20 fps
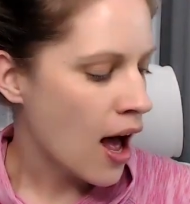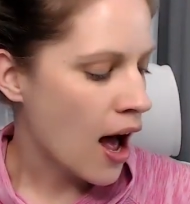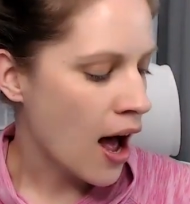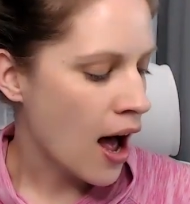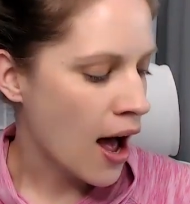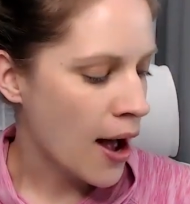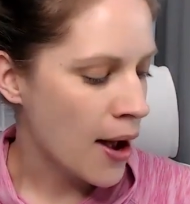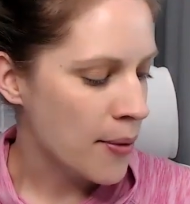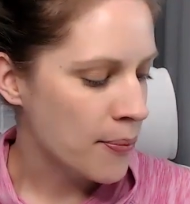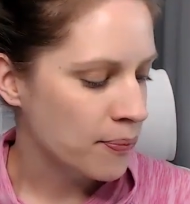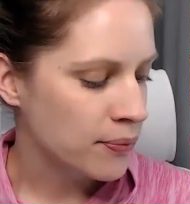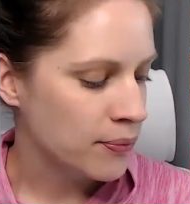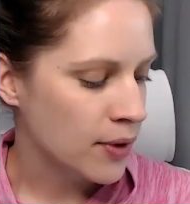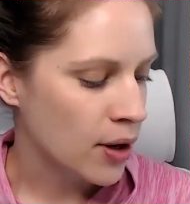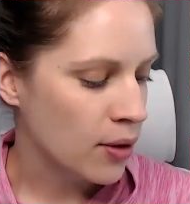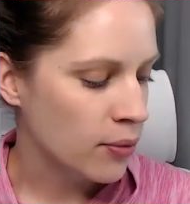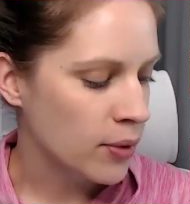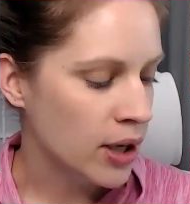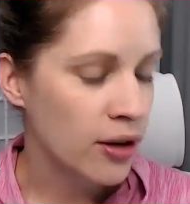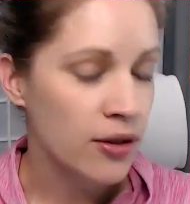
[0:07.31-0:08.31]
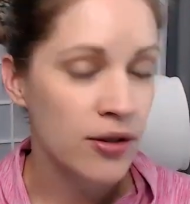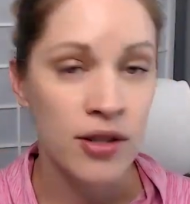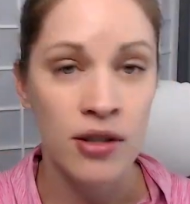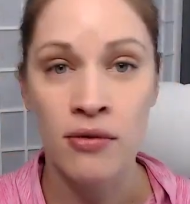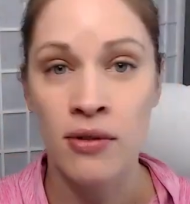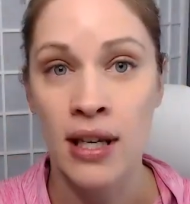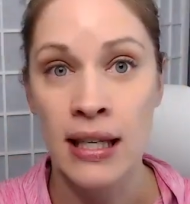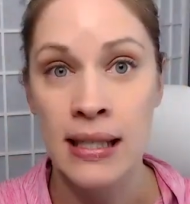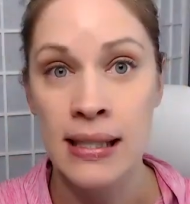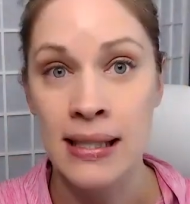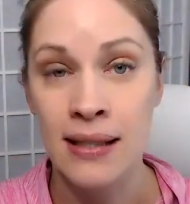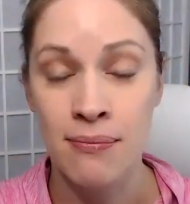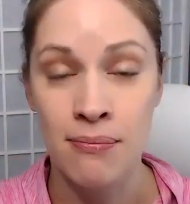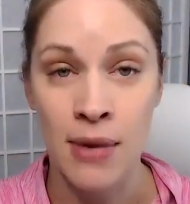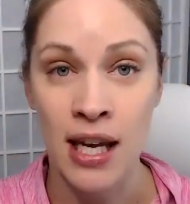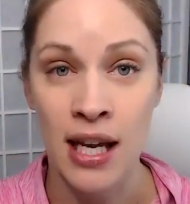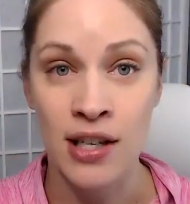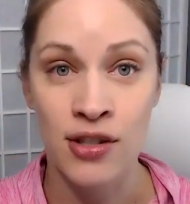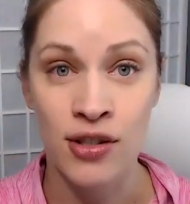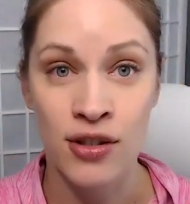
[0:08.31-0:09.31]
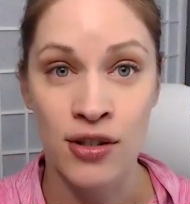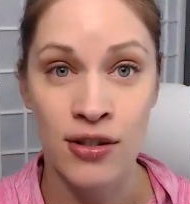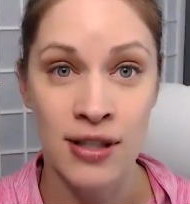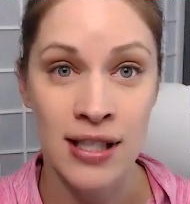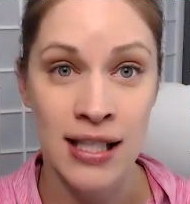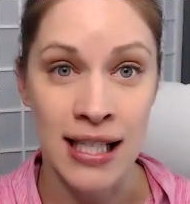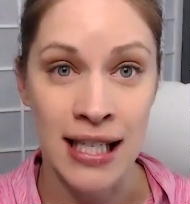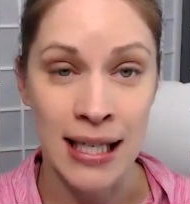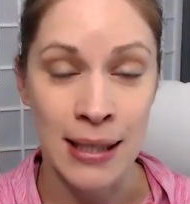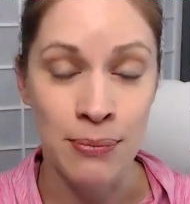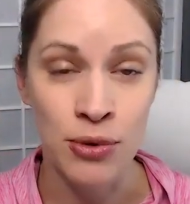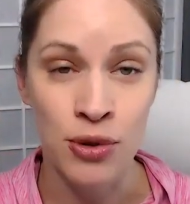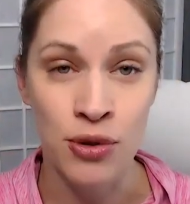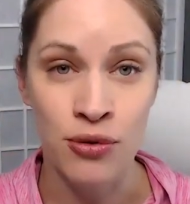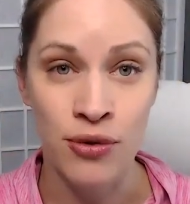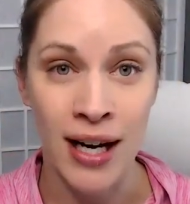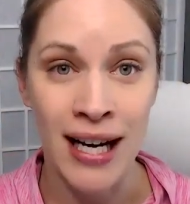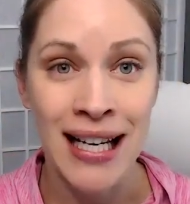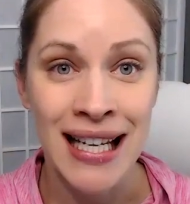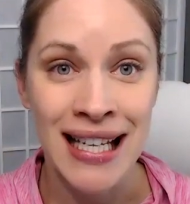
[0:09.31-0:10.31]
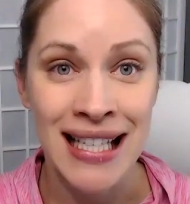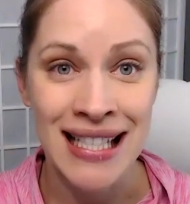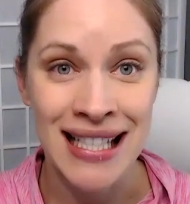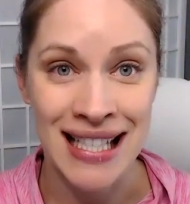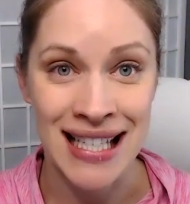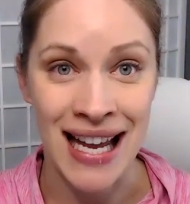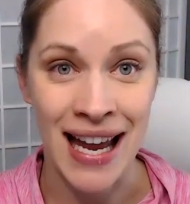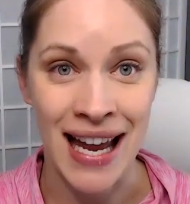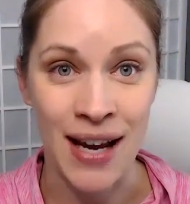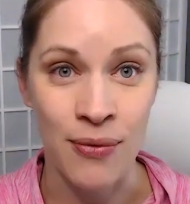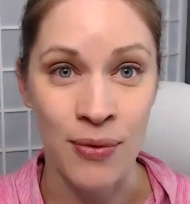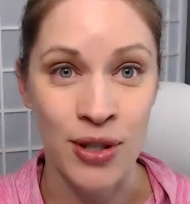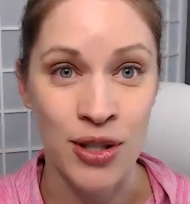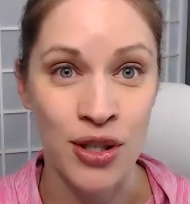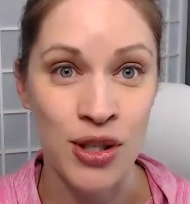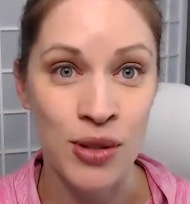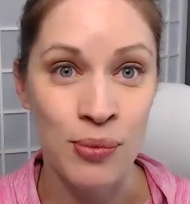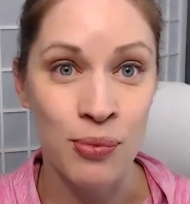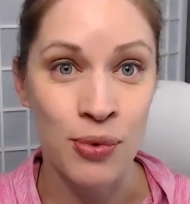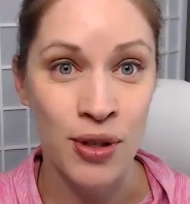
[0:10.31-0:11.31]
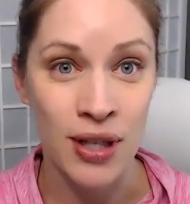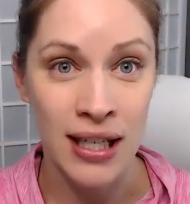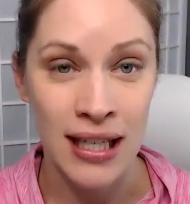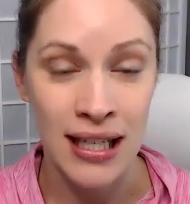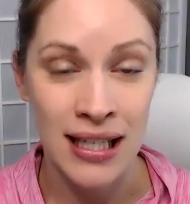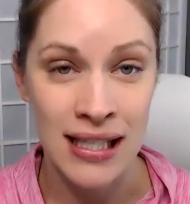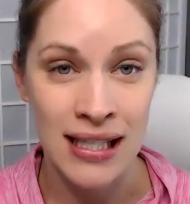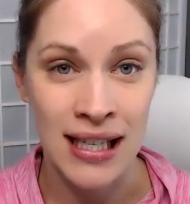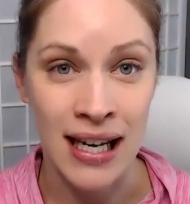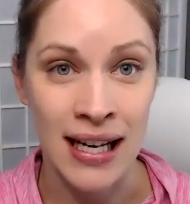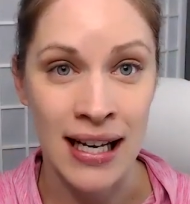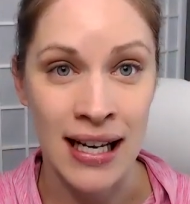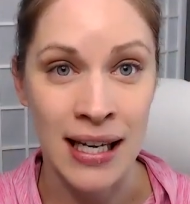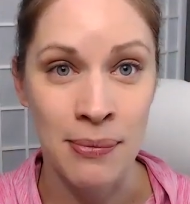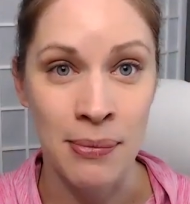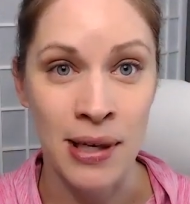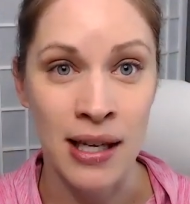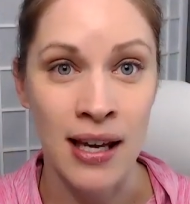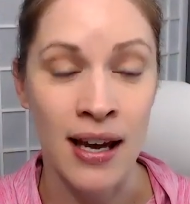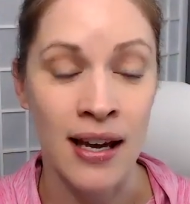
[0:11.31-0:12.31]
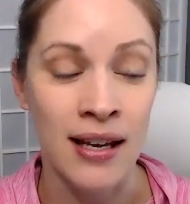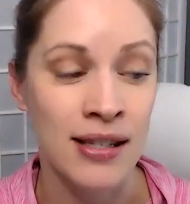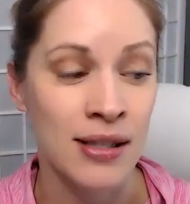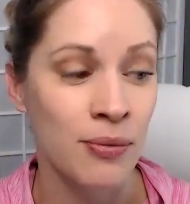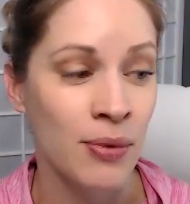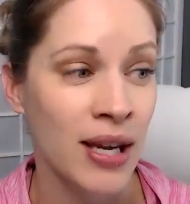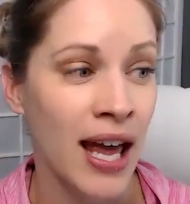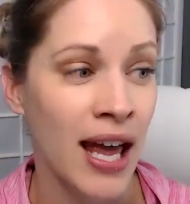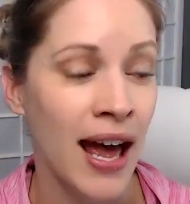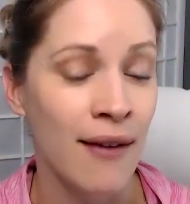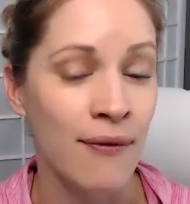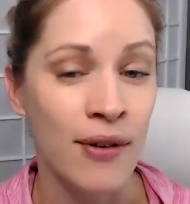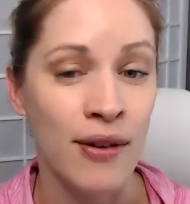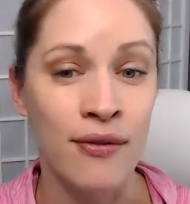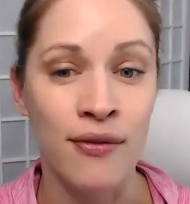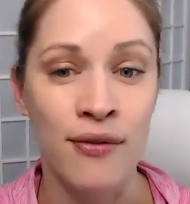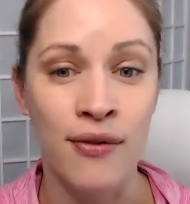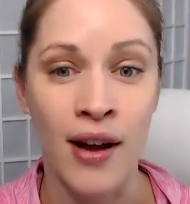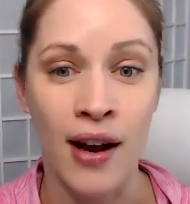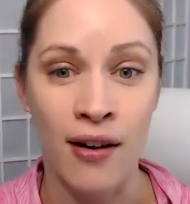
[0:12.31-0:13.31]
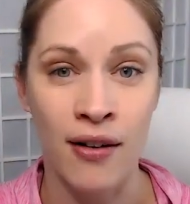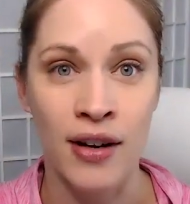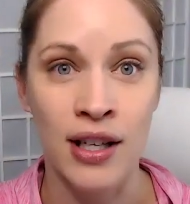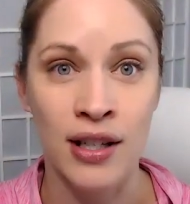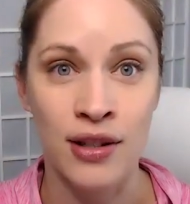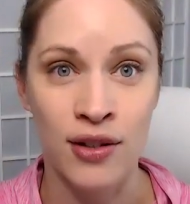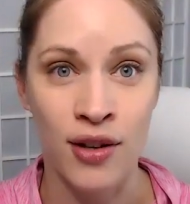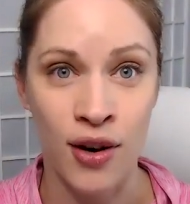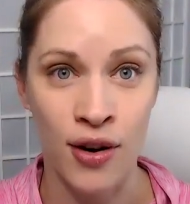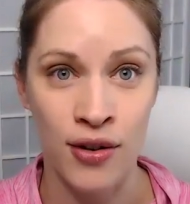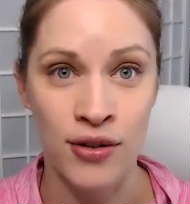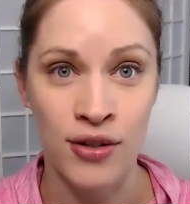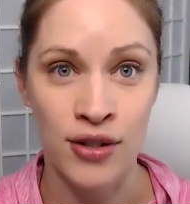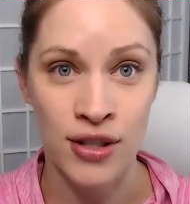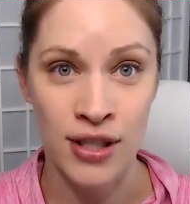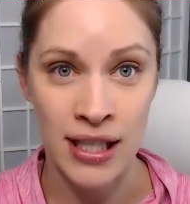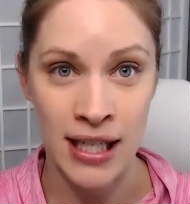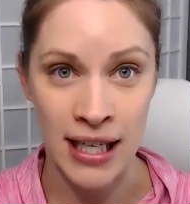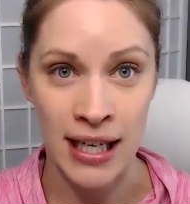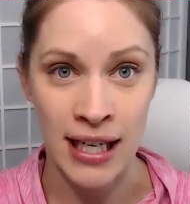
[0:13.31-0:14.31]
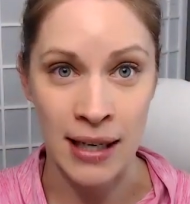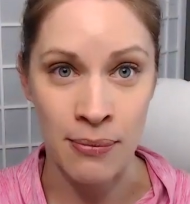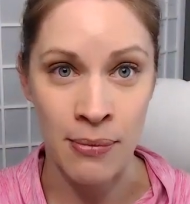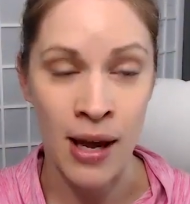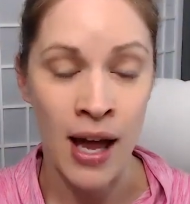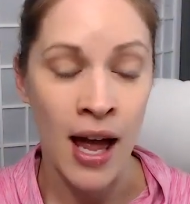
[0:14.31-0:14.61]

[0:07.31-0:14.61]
Um, we are doing some major team training today, which is pretty exciting because we have a very large team.